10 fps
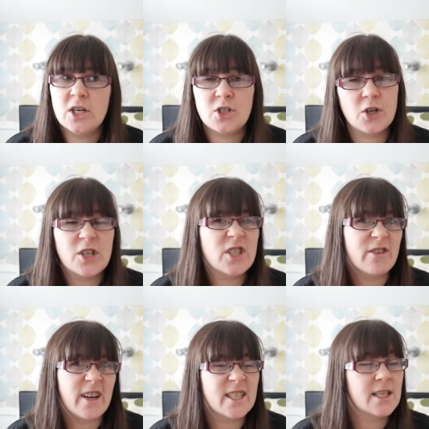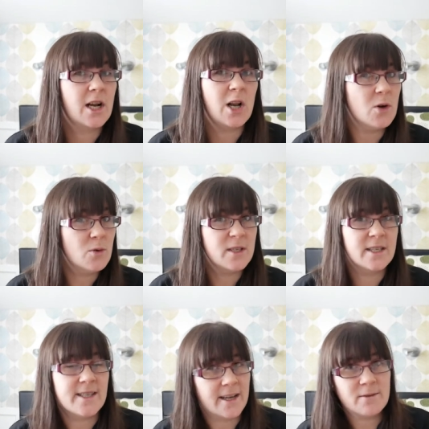Toys R Us
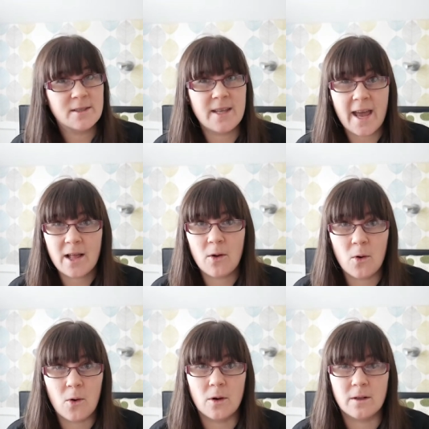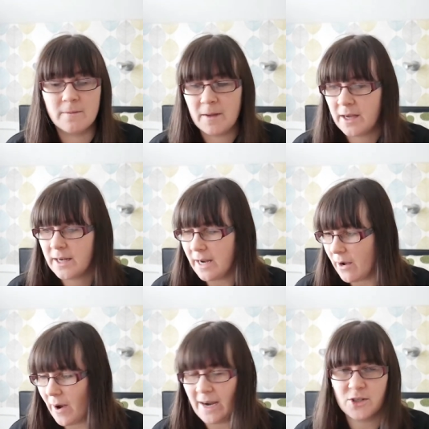closing down sale haul
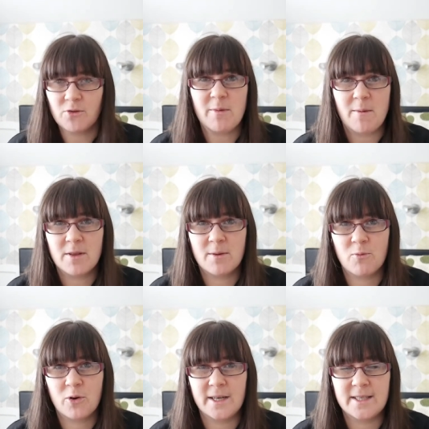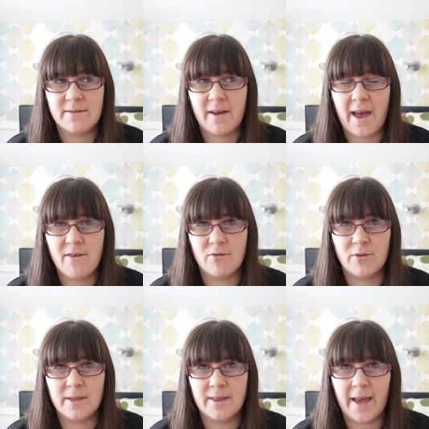now, I don't remember the price of
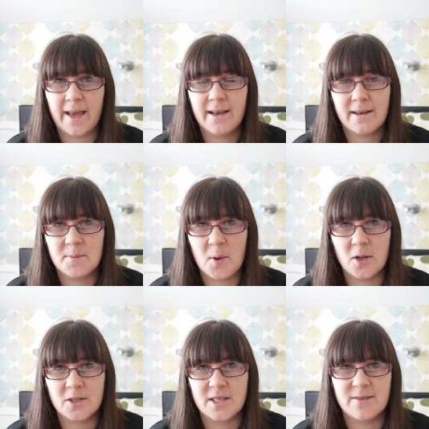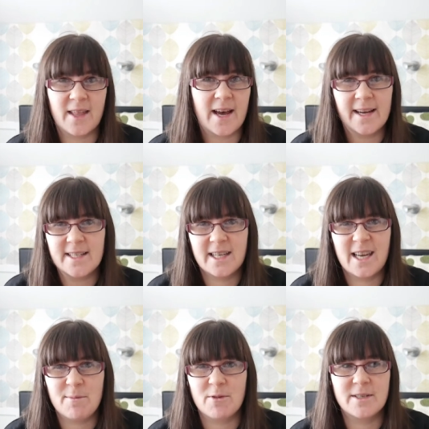everything. Apologise for that. I didn't
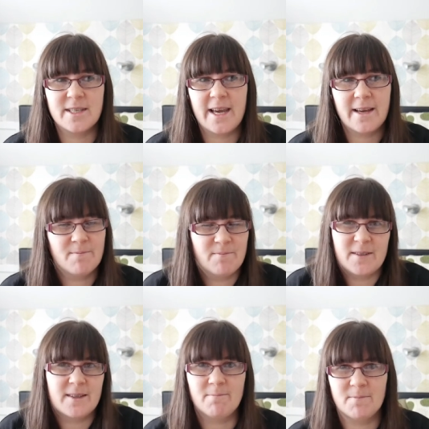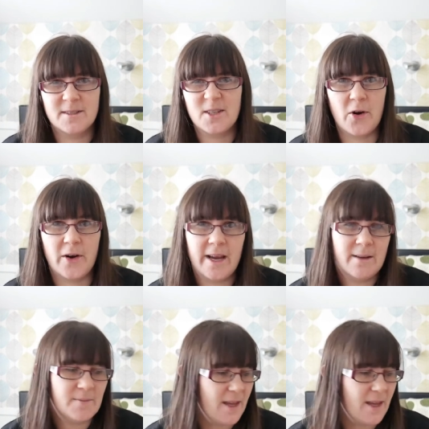keep the receipt. Sorry.